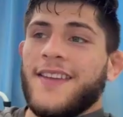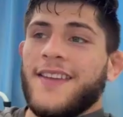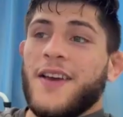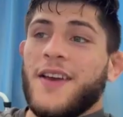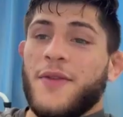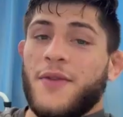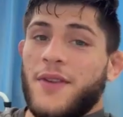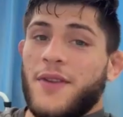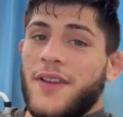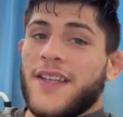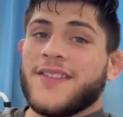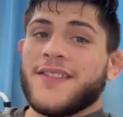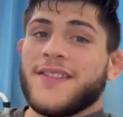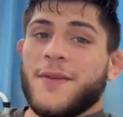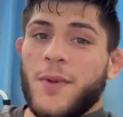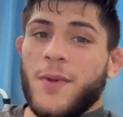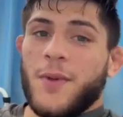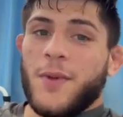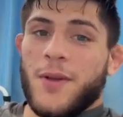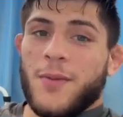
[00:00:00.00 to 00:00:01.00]
definitely. That's
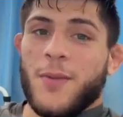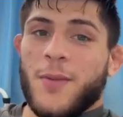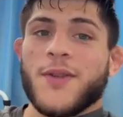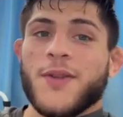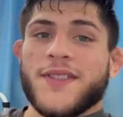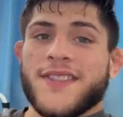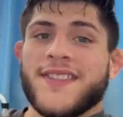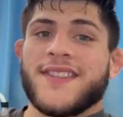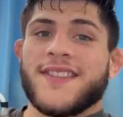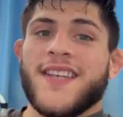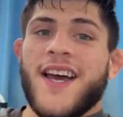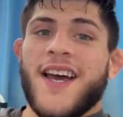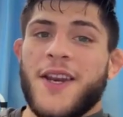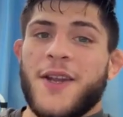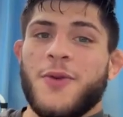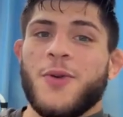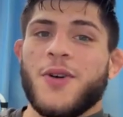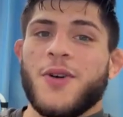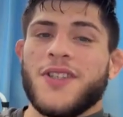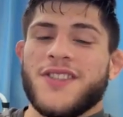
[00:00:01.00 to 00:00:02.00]
gonna be the most exciting
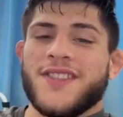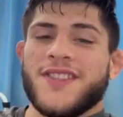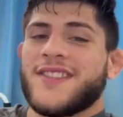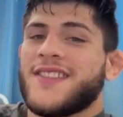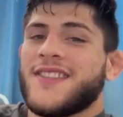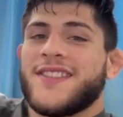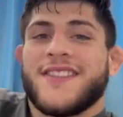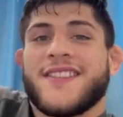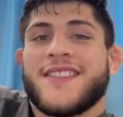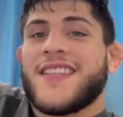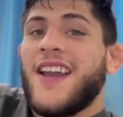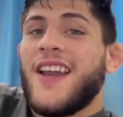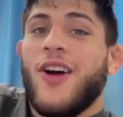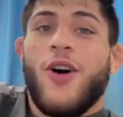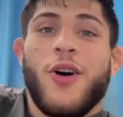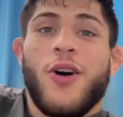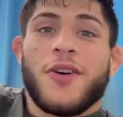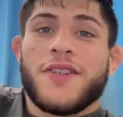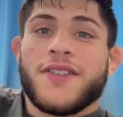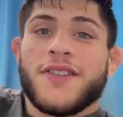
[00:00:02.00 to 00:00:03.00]
one, just because it's kind of
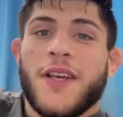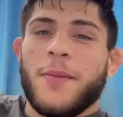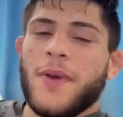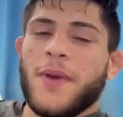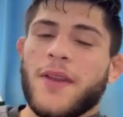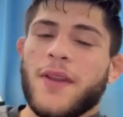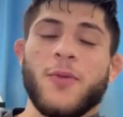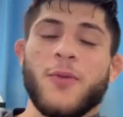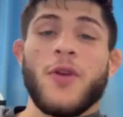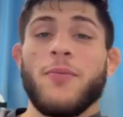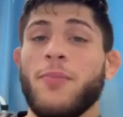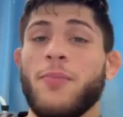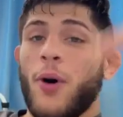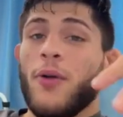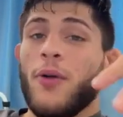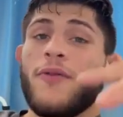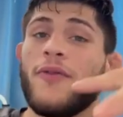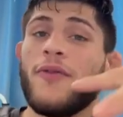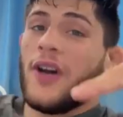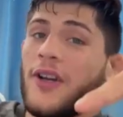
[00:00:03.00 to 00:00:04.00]
hard to. I mean, with
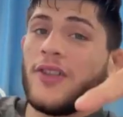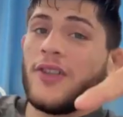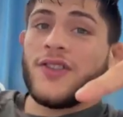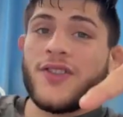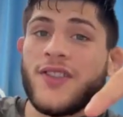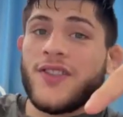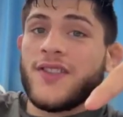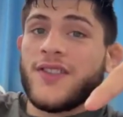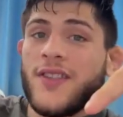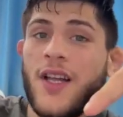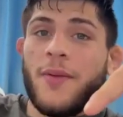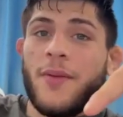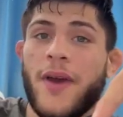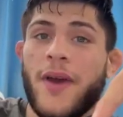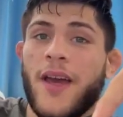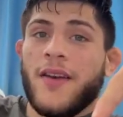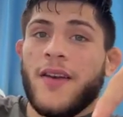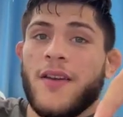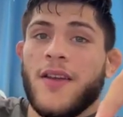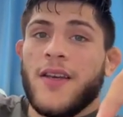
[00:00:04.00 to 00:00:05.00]
both fighters, Islam
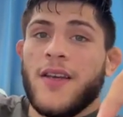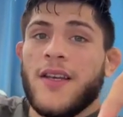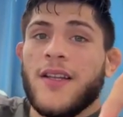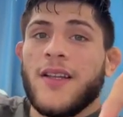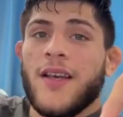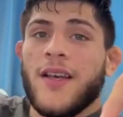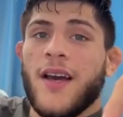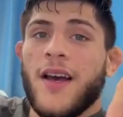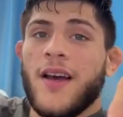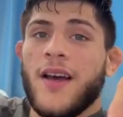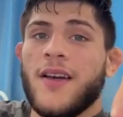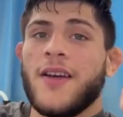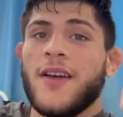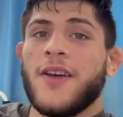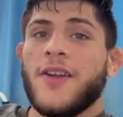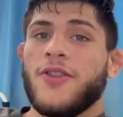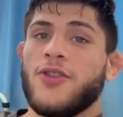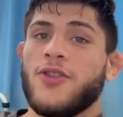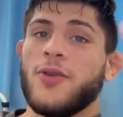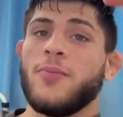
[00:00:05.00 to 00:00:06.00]
and Ilya,
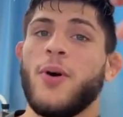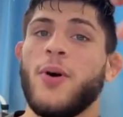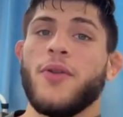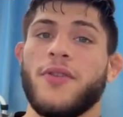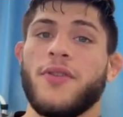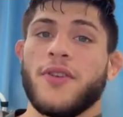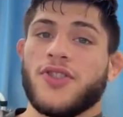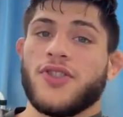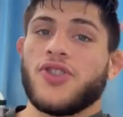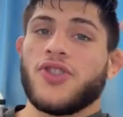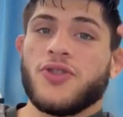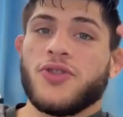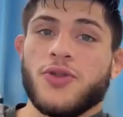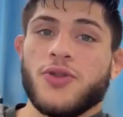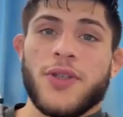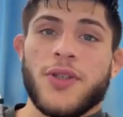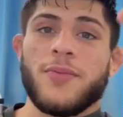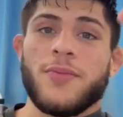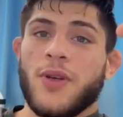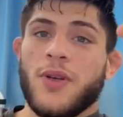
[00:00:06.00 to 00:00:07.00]
they're both
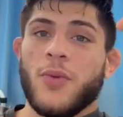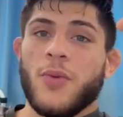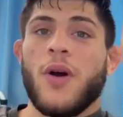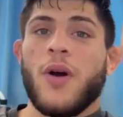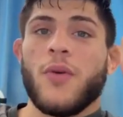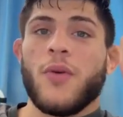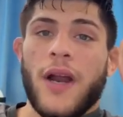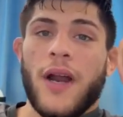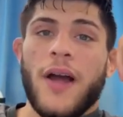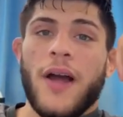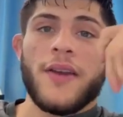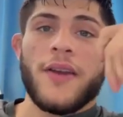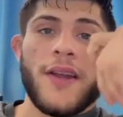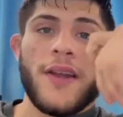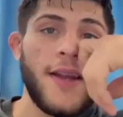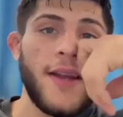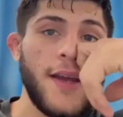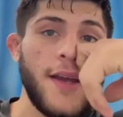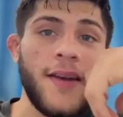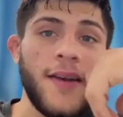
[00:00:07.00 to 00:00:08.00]
extremely
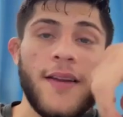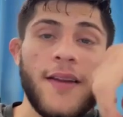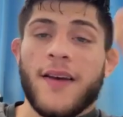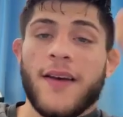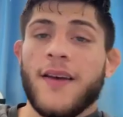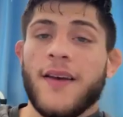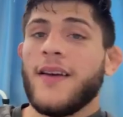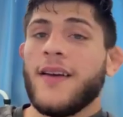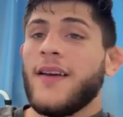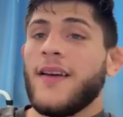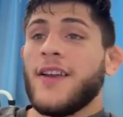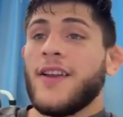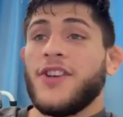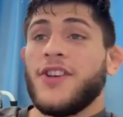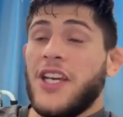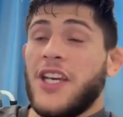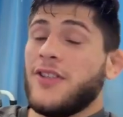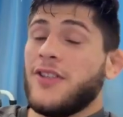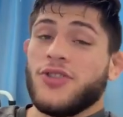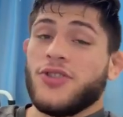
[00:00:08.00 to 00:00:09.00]
well-rounded and
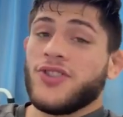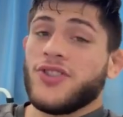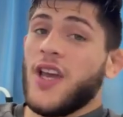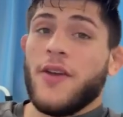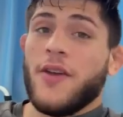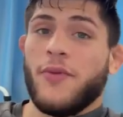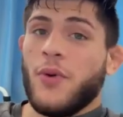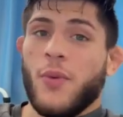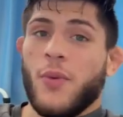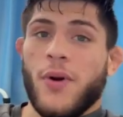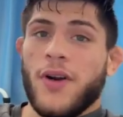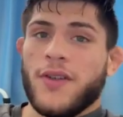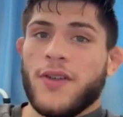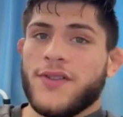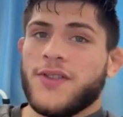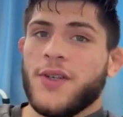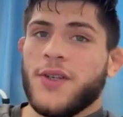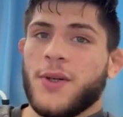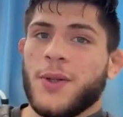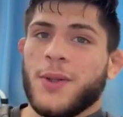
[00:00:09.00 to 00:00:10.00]
dangerous everywhere.
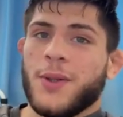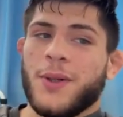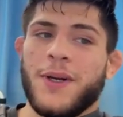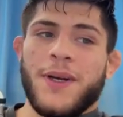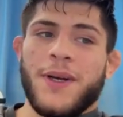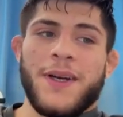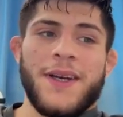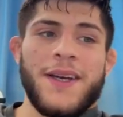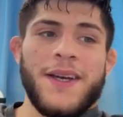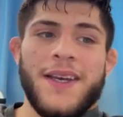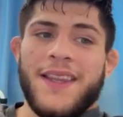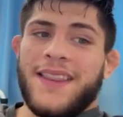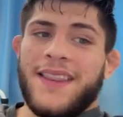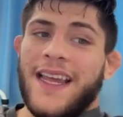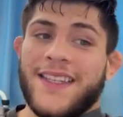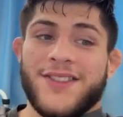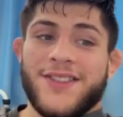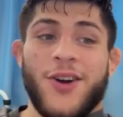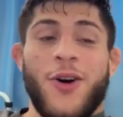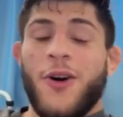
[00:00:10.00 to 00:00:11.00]
So
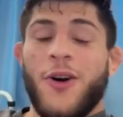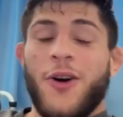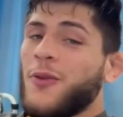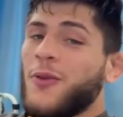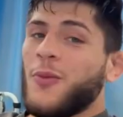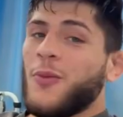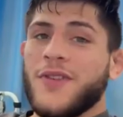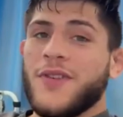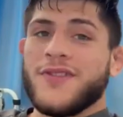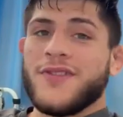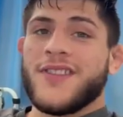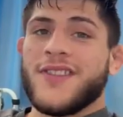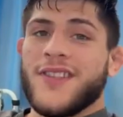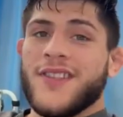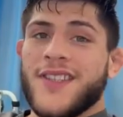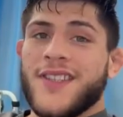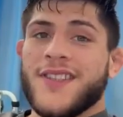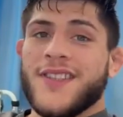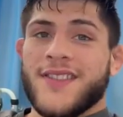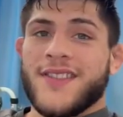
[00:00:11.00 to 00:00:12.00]
that's a hard one
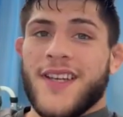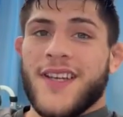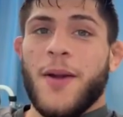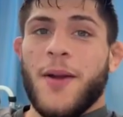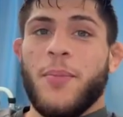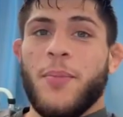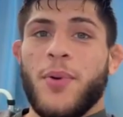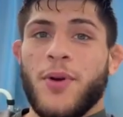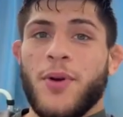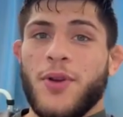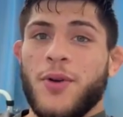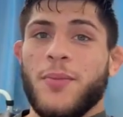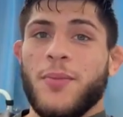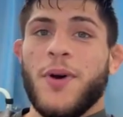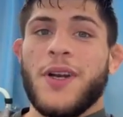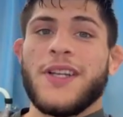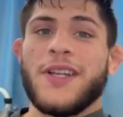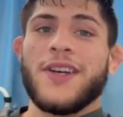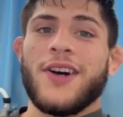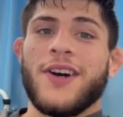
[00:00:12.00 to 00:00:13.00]
to kind of put your
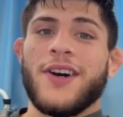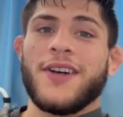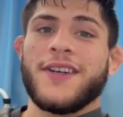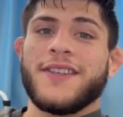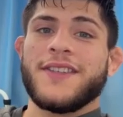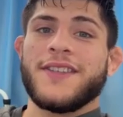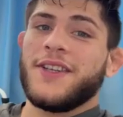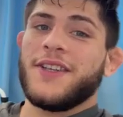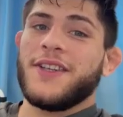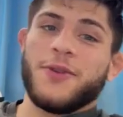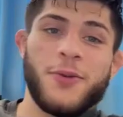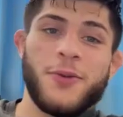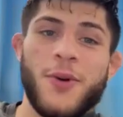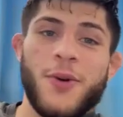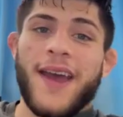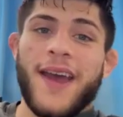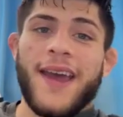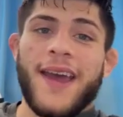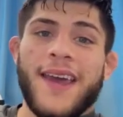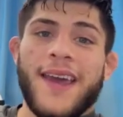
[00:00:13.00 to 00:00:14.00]
money on either
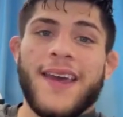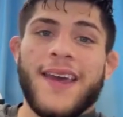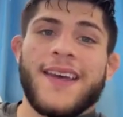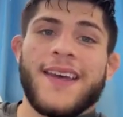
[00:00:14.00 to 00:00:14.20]
way.